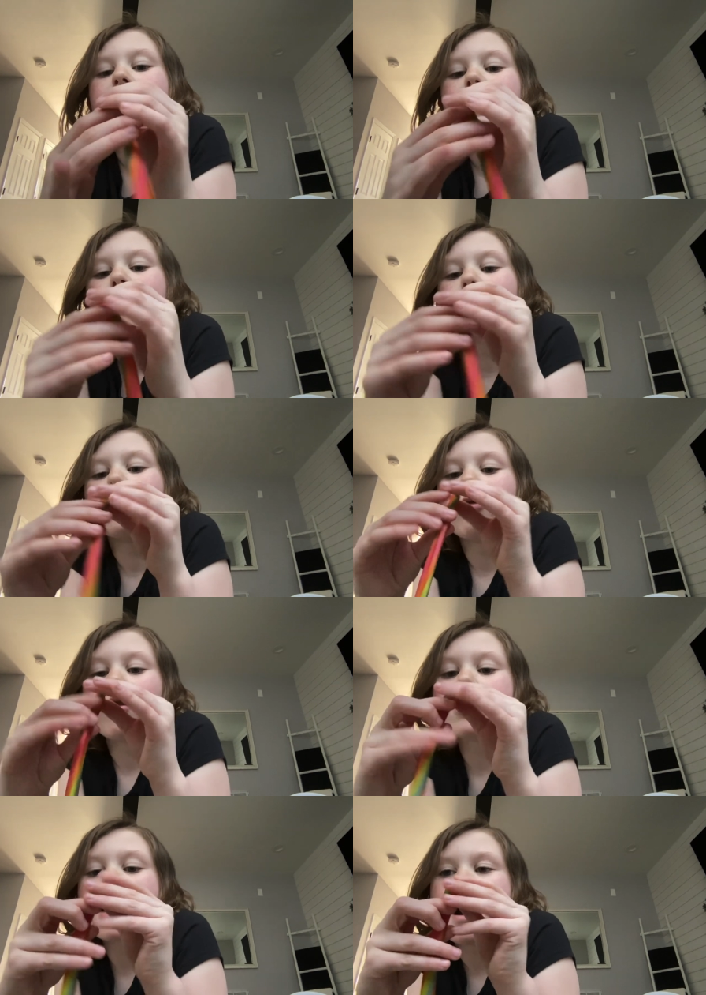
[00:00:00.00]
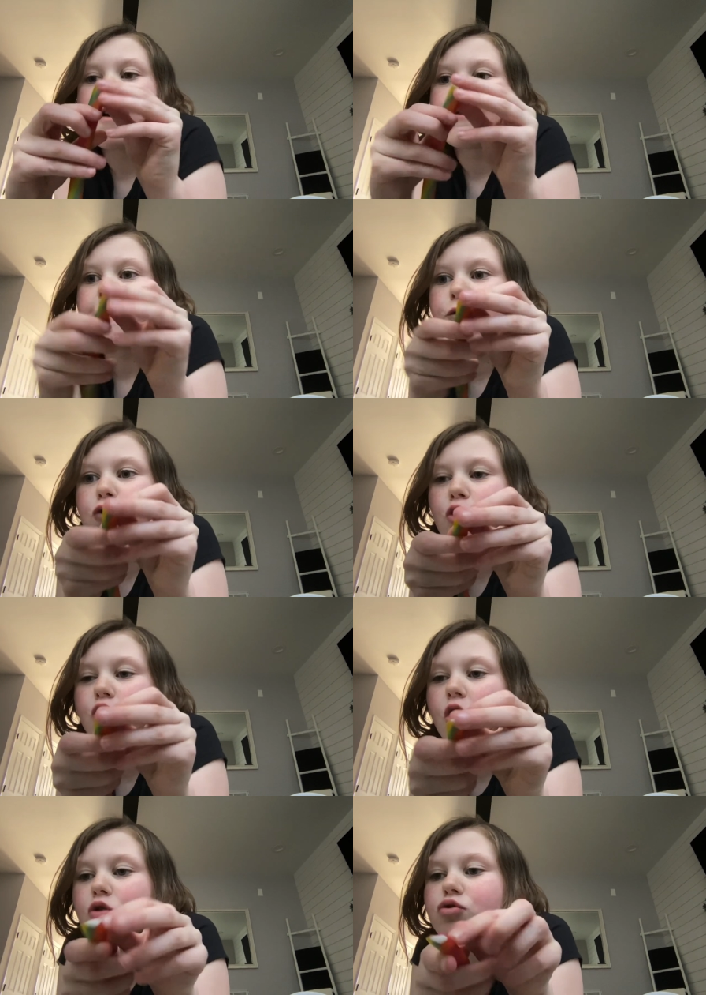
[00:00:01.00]
And they're supposed to have
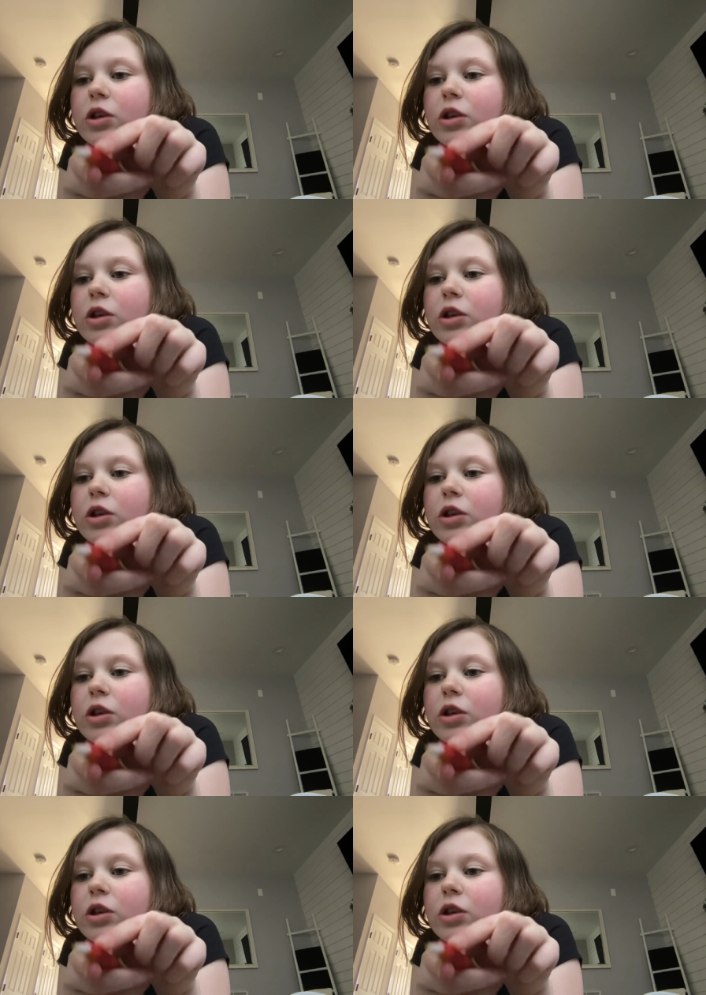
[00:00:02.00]
frozen